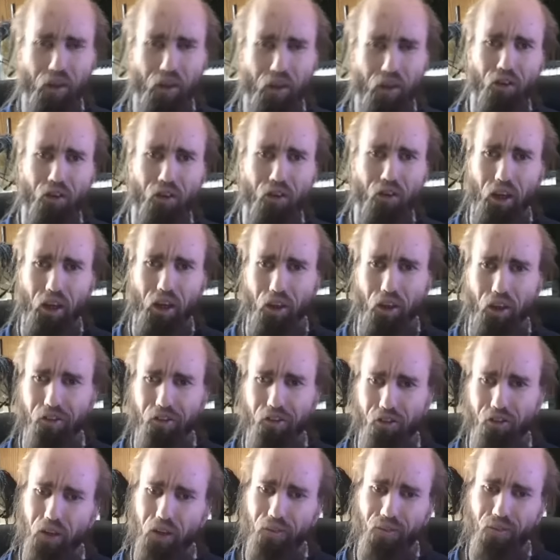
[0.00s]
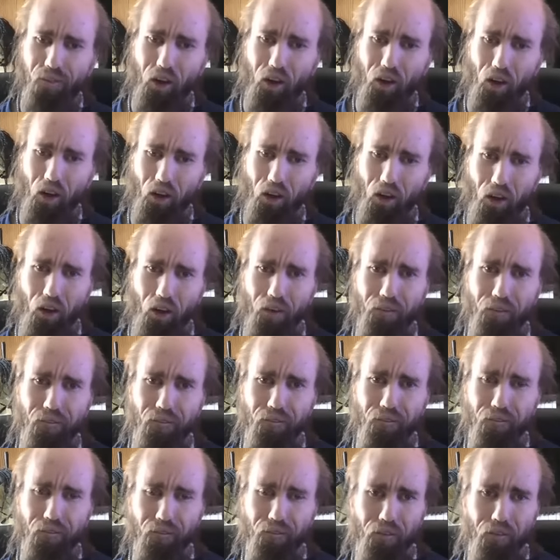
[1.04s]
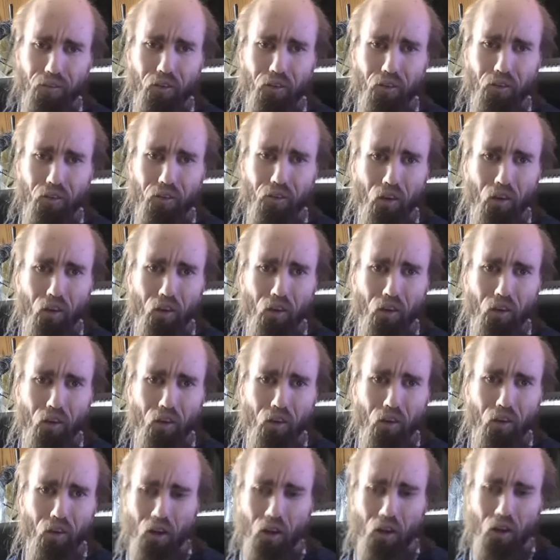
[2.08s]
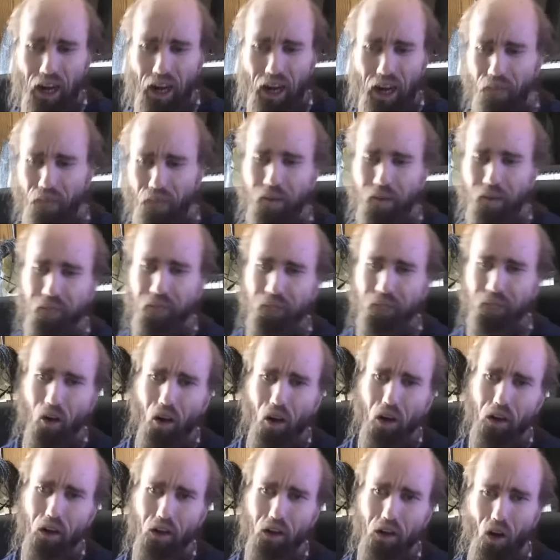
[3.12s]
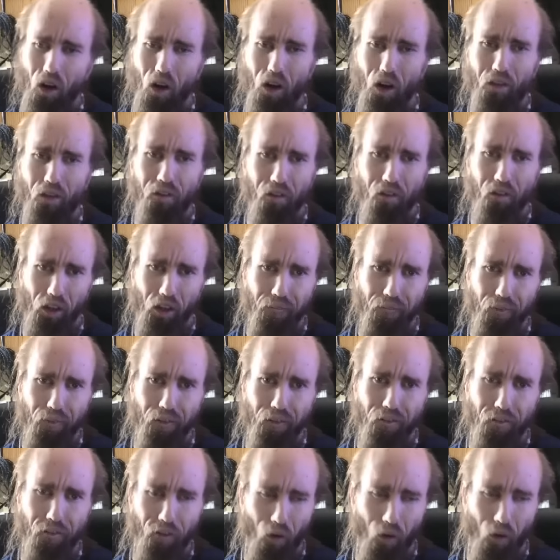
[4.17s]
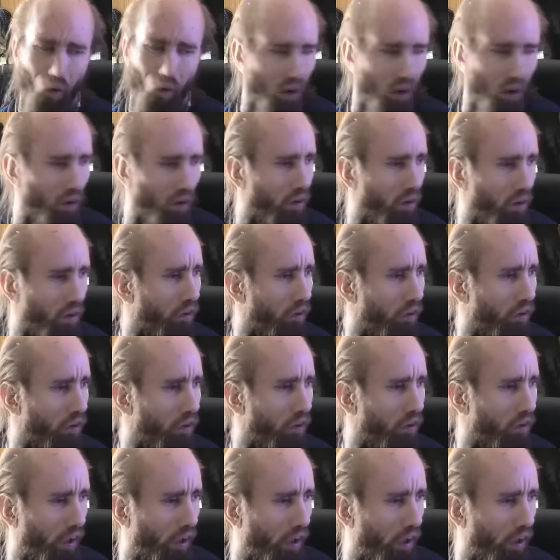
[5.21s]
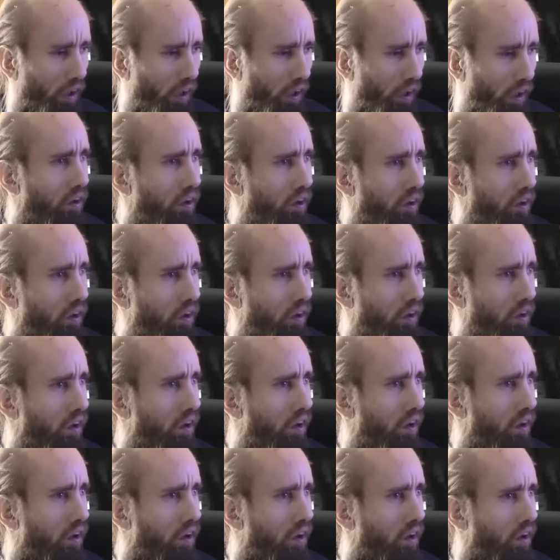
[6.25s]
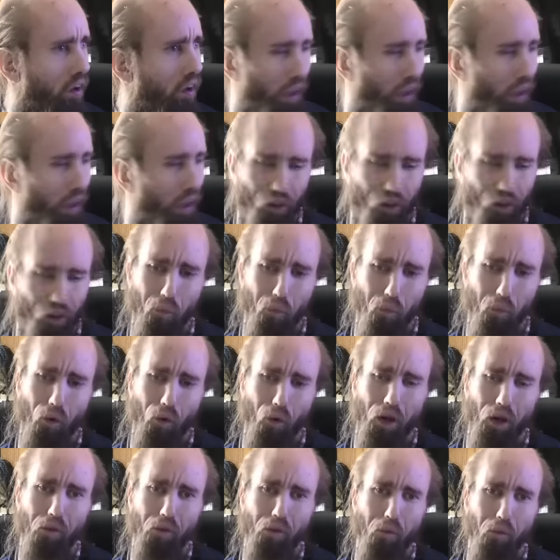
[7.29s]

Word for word: say this straight fuck up, and I'm gonna be blunt and honest and short, sweet, and to the point.